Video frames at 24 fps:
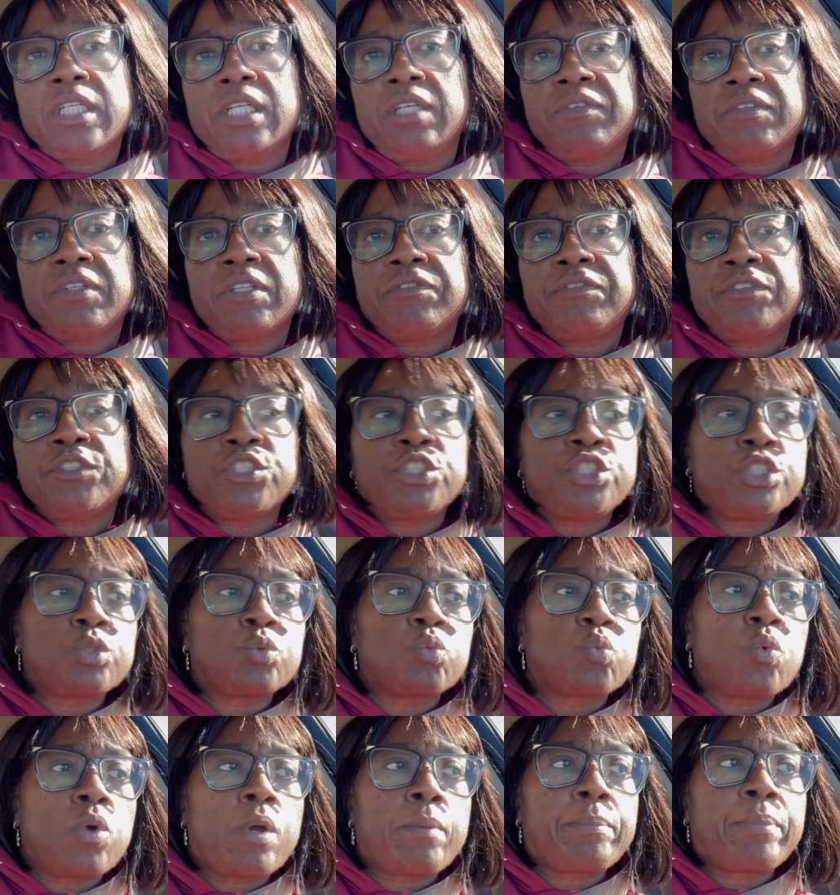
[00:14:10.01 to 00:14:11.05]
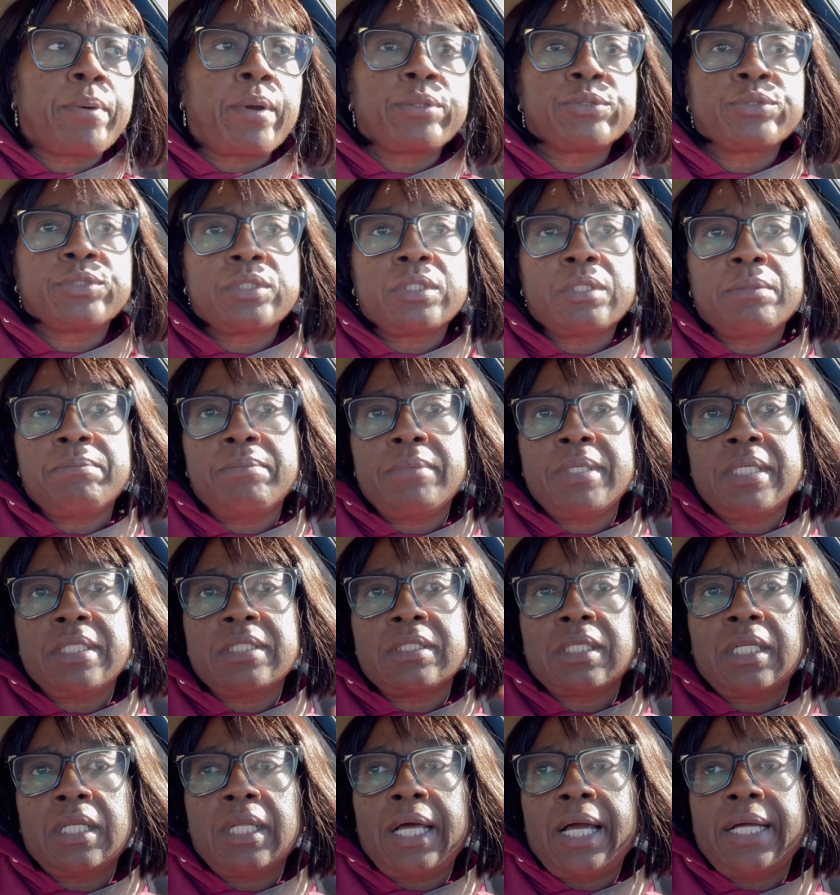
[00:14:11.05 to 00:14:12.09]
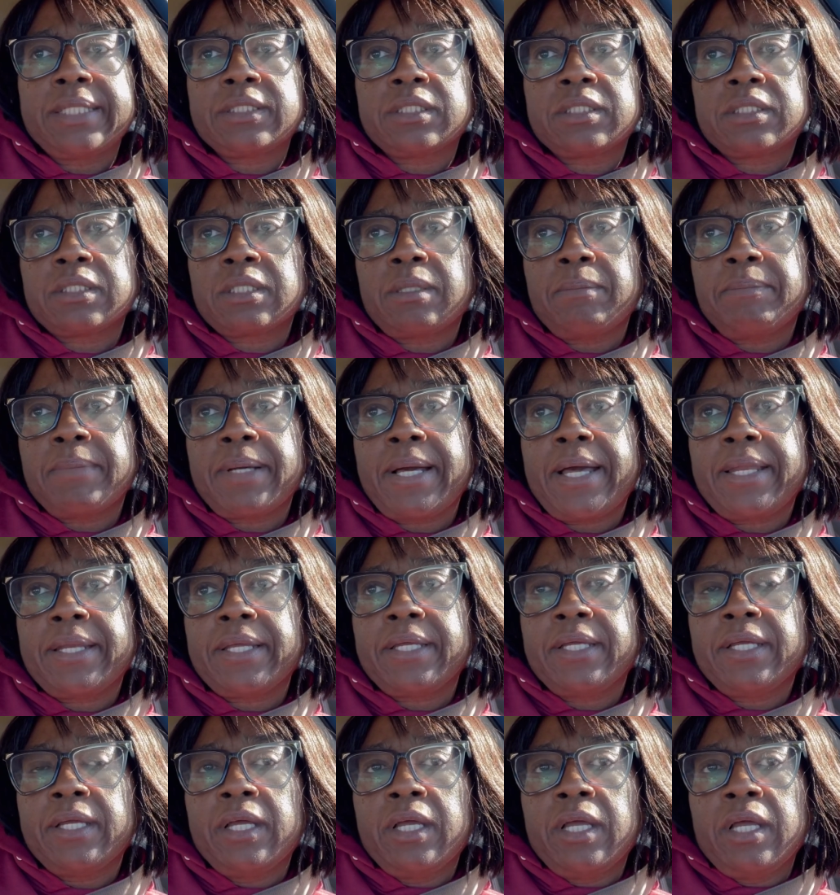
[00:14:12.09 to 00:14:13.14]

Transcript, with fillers: Even if it's just one person, it means a lot to somebody.